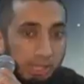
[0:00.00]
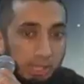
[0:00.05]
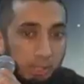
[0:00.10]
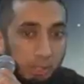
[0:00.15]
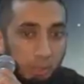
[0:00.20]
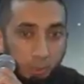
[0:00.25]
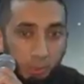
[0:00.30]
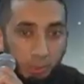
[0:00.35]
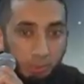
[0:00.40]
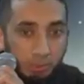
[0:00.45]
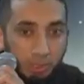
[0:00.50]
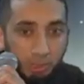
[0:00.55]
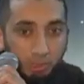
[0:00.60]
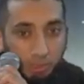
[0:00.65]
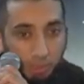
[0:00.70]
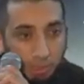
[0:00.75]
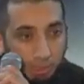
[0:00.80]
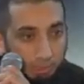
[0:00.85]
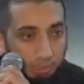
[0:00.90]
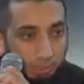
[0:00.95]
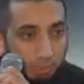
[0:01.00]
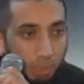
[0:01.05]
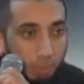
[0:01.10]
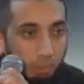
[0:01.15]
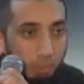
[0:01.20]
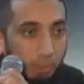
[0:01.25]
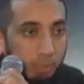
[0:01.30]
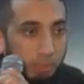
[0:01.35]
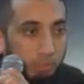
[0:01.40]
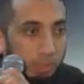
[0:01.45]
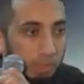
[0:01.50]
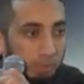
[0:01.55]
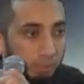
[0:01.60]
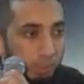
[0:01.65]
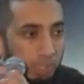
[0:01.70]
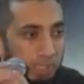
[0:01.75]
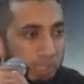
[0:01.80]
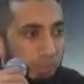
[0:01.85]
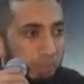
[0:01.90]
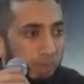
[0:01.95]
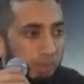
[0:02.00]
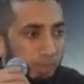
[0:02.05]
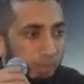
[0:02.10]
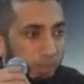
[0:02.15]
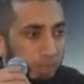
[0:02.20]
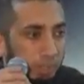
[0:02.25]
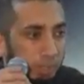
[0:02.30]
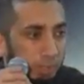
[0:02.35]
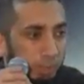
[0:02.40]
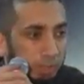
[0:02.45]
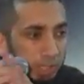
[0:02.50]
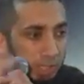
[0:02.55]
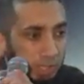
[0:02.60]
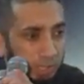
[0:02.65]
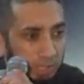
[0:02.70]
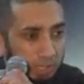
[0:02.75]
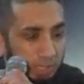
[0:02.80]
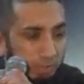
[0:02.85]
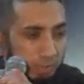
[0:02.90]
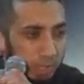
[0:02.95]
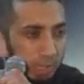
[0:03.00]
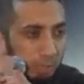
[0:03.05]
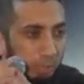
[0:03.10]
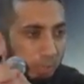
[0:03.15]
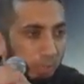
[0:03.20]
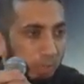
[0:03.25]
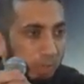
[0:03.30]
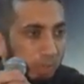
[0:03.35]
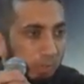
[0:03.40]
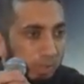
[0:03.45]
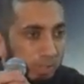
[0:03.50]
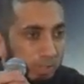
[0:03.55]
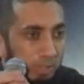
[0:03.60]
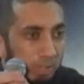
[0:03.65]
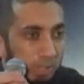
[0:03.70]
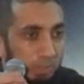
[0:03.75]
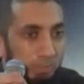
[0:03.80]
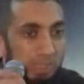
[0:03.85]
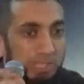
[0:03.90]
guy that sweeps and picks up everybody's shoes and cleans the bathroom in the masjid.